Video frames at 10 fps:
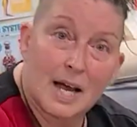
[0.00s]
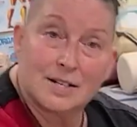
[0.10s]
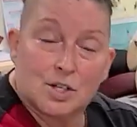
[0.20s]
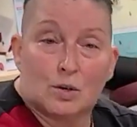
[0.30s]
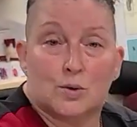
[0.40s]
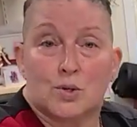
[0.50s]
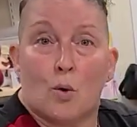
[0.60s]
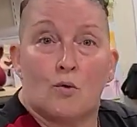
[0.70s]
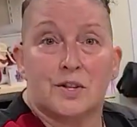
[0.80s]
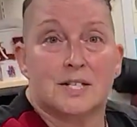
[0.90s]
as it goes
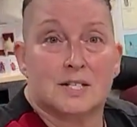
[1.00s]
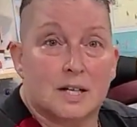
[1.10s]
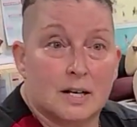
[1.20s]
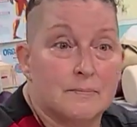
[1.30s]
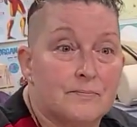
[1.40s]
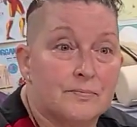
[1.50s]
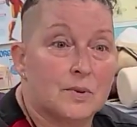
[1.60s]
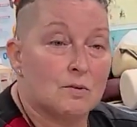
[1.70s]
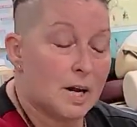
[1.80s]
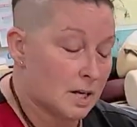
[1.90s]
over the skin,
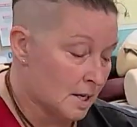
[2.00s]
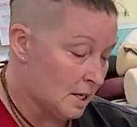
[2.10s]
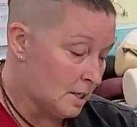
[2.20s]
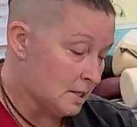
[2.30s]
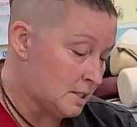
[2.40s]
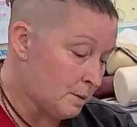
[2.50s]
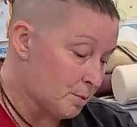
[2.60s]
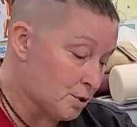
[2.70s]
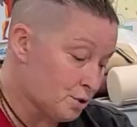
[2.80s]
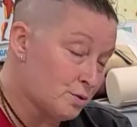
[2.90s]
right?
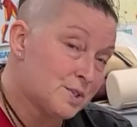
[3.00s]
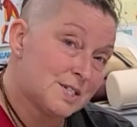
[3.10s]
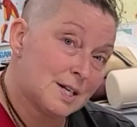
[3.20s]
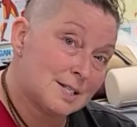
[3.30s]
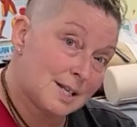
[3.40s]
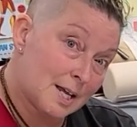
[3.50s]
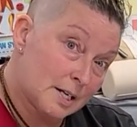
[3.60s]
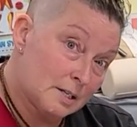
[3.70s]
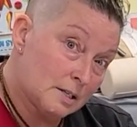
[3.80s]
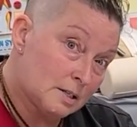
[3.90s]
Deeper true sinks
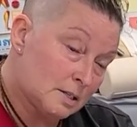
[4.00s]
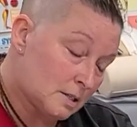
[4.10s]
in